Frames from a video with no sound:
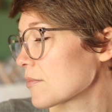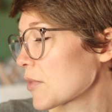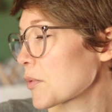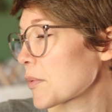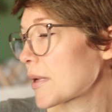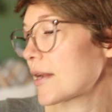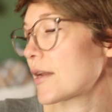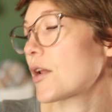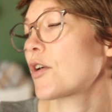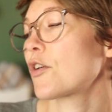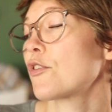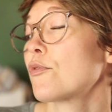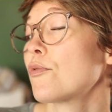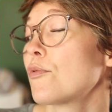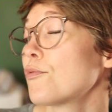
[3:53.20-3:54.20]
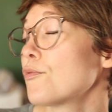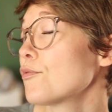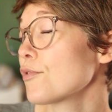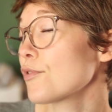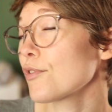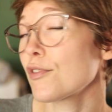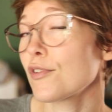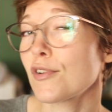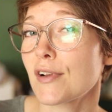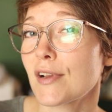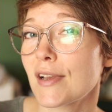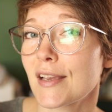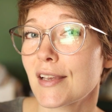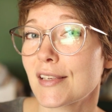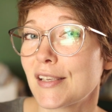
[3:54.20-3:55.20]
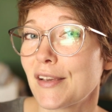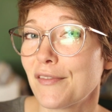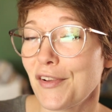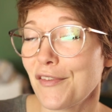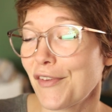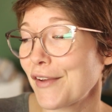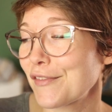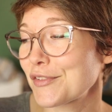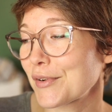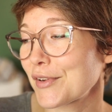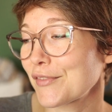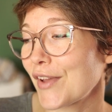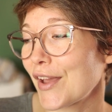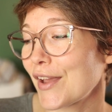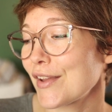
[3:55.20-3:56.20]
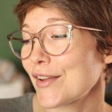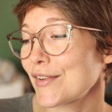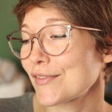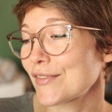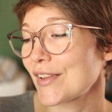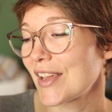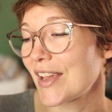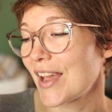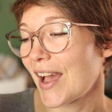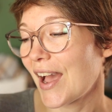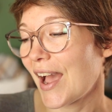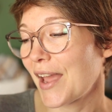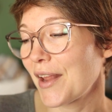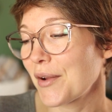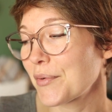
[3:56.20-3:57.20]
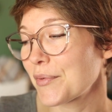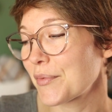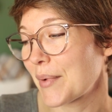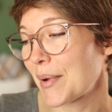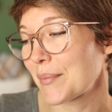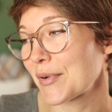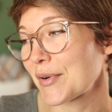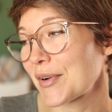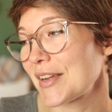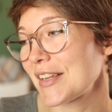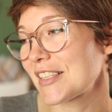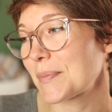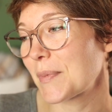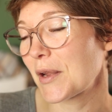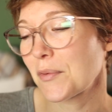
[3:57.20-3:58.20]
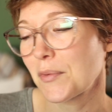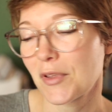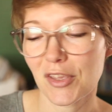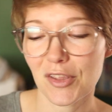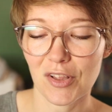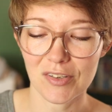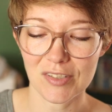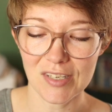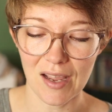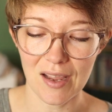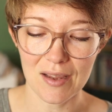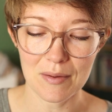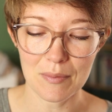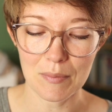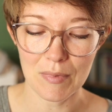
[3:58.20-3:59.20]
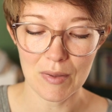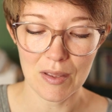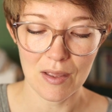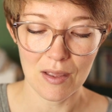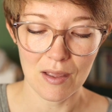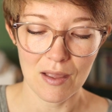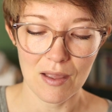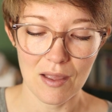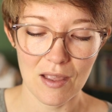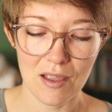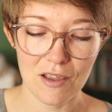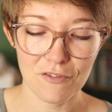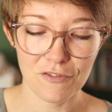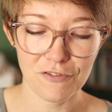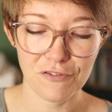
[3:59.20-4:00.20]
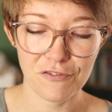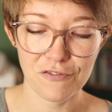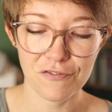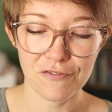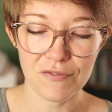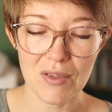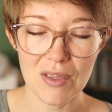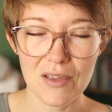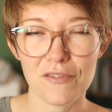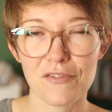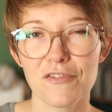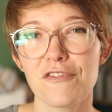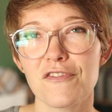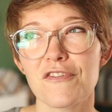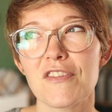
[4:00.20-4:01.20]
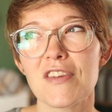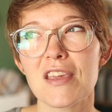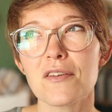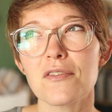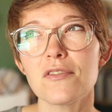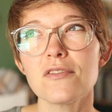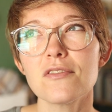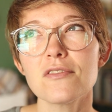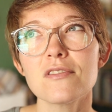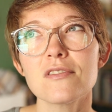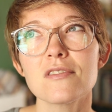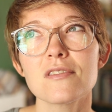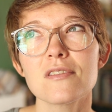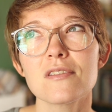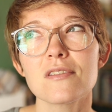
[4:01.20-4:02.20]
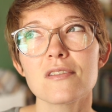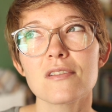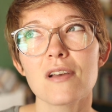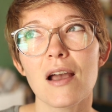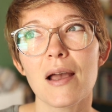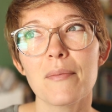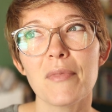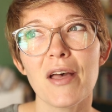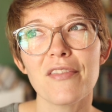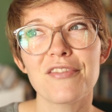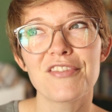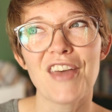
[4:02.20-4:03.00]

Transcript: merino or a 75-25. I don't remember. It's been a really long time. It feels, I'm not